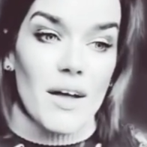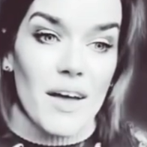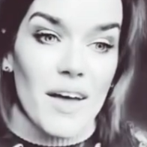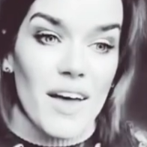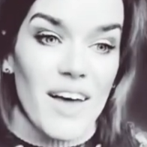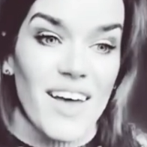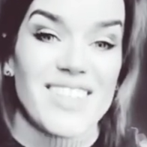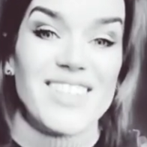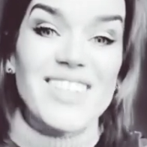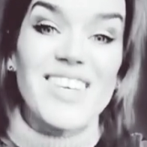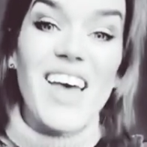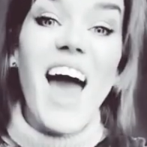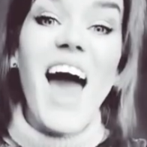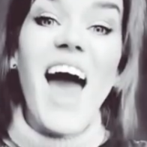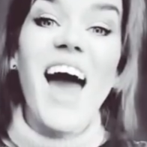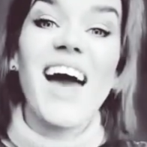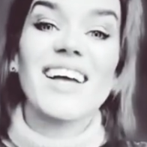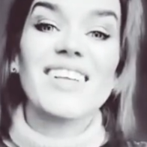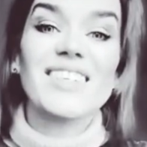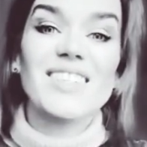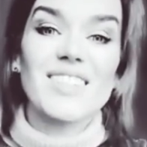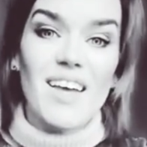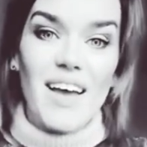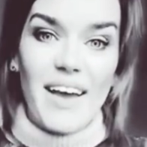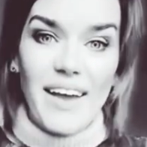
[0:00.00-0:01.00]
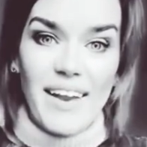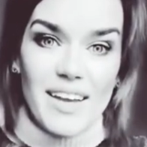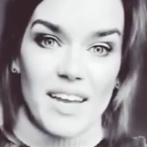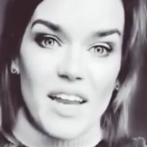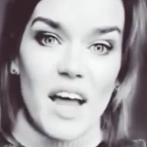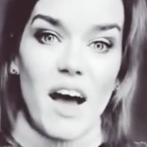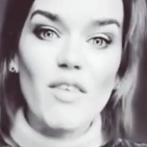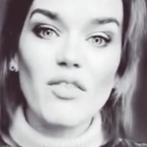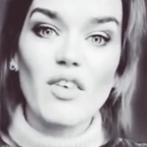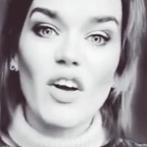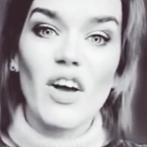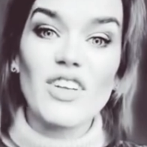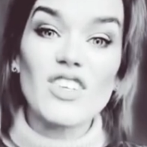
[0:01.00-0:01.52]
attacked
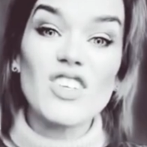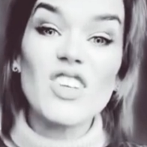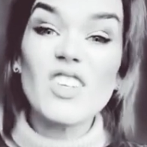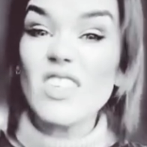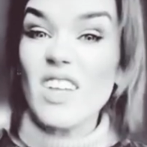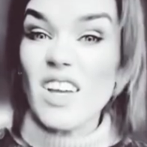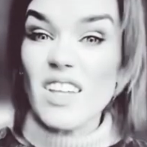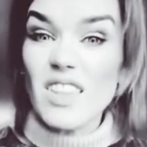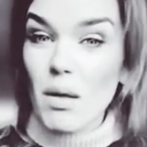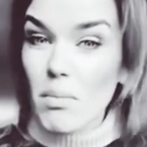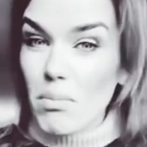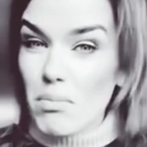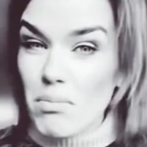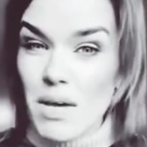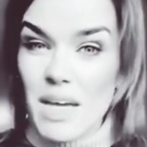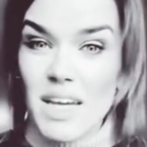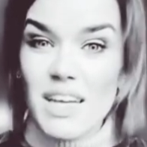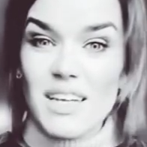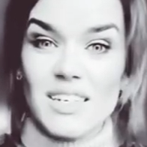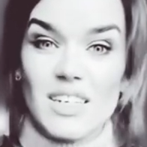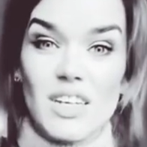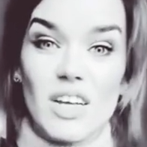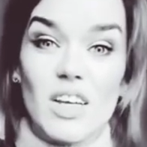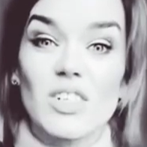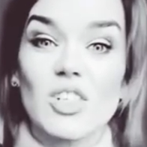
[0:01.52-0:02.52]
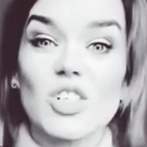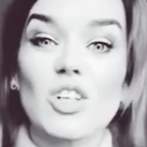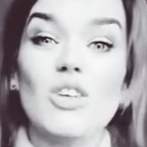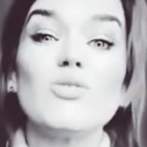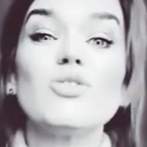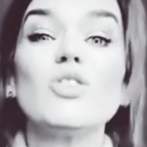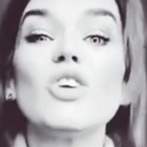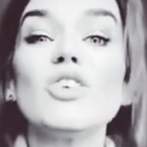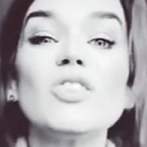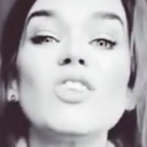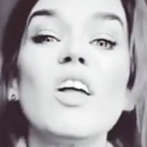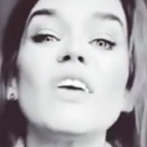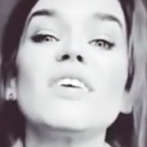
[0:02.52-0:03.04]
another, just like the media do,
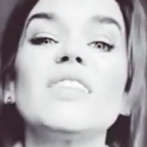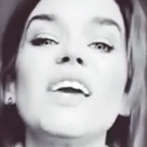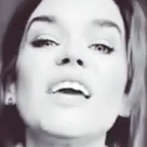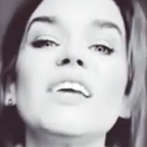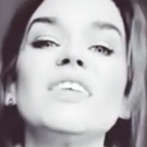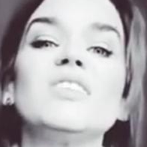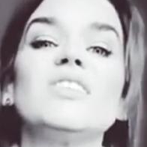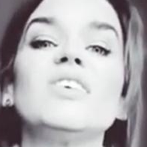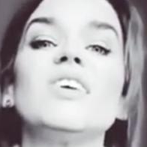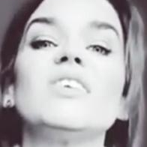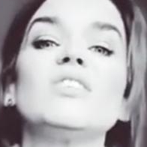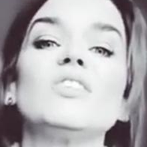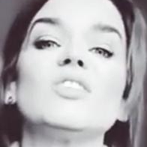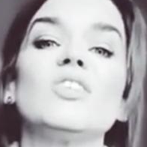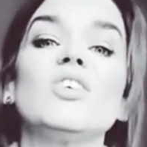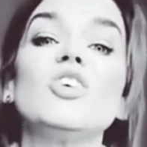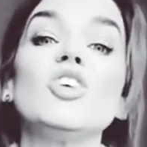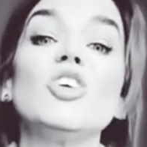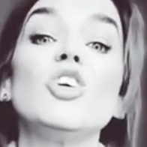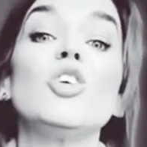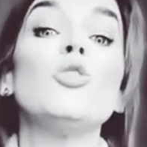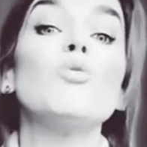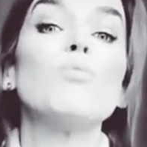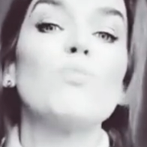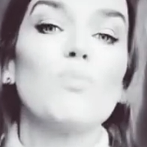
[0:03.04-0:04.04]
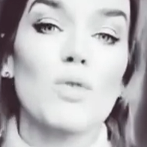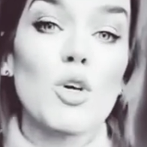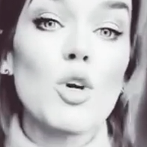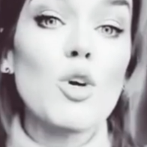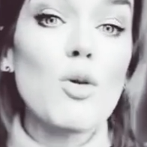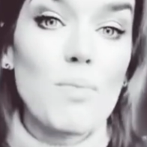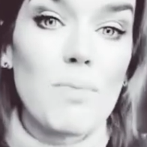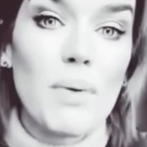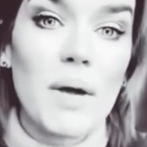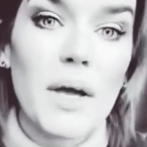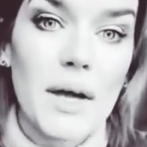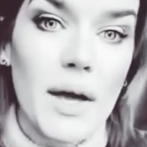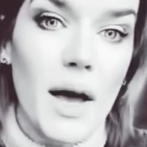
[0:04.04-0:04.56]
just like they did to you. You
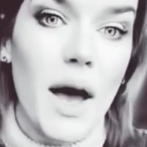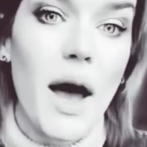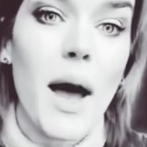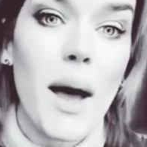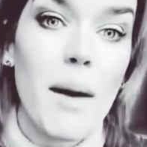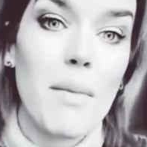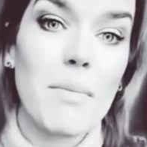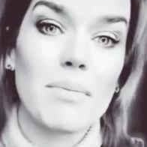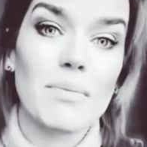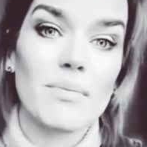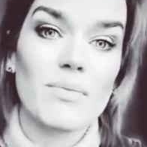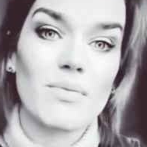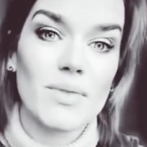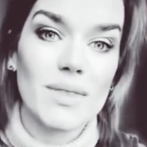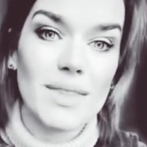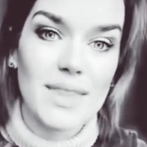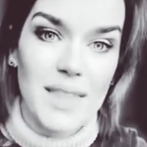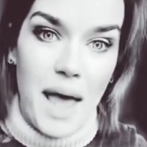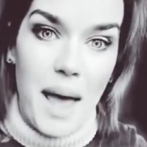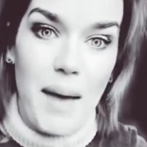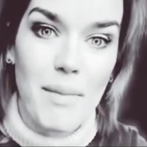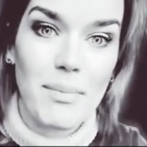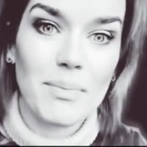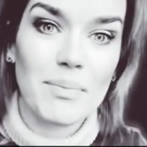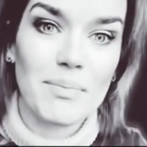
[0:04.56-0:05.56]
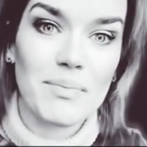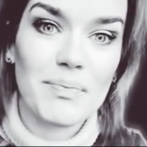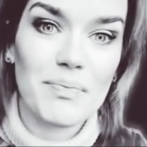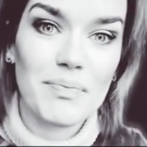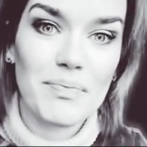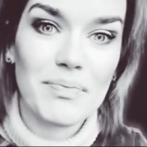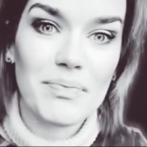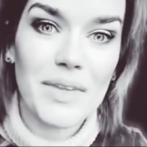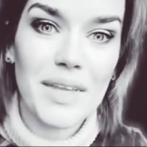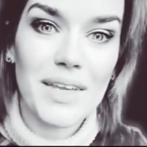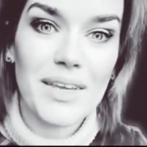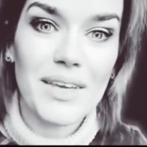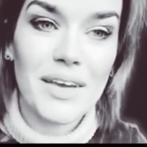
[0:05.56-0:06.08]
become them,
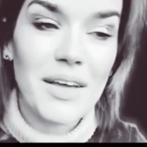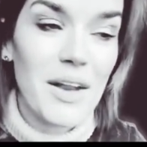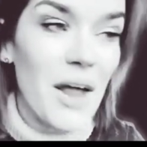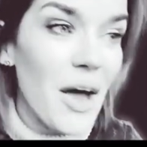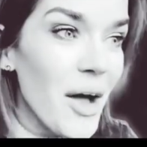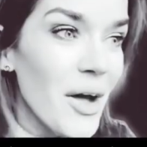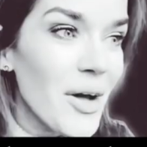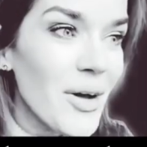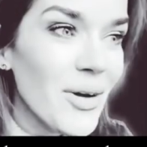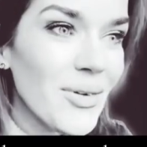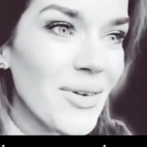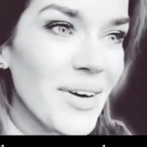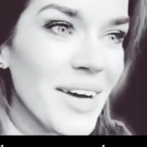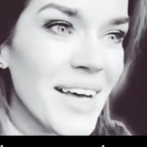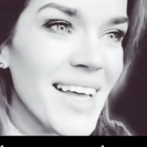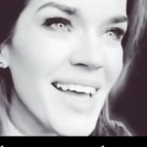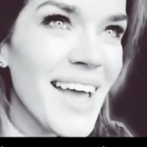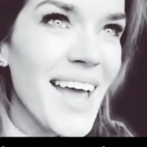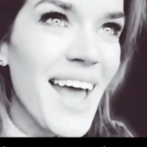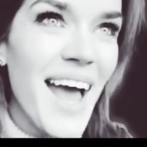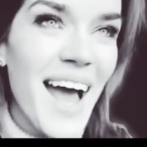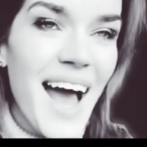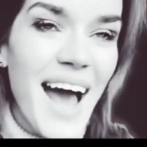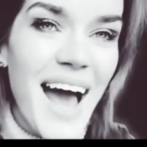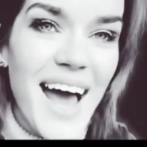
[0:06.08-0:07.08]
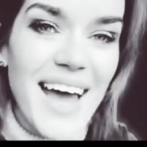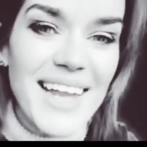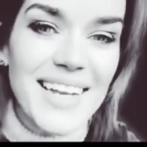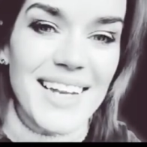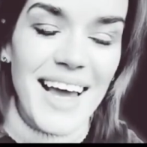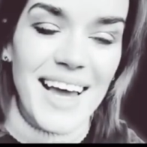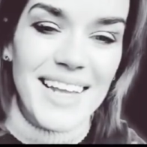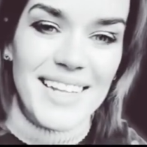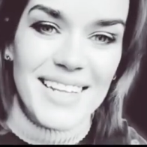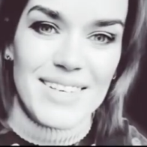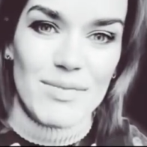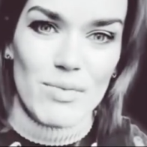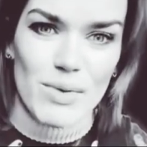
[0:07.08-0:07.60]
you know? And,
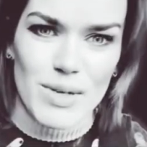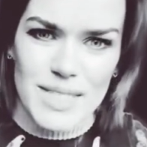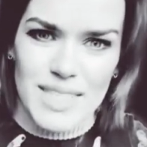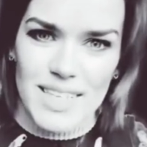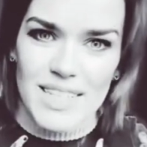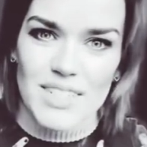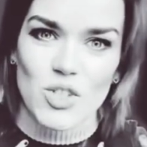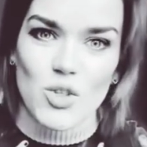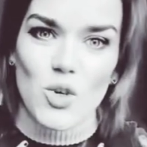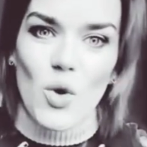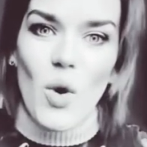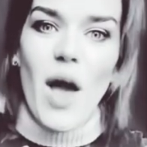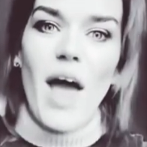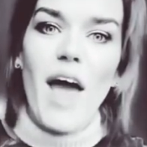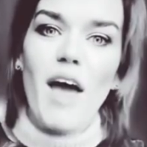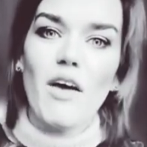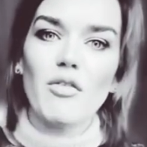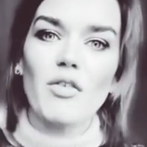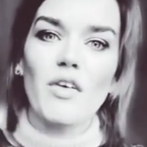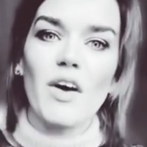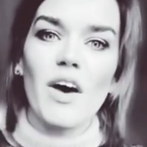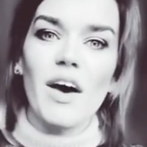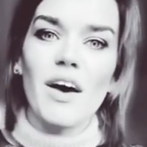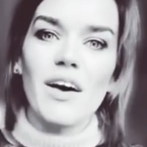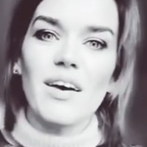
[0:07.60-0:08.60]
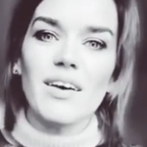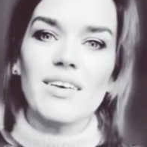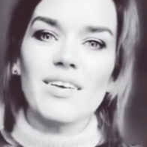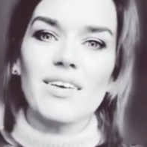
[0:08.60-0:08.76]
and was this your effort?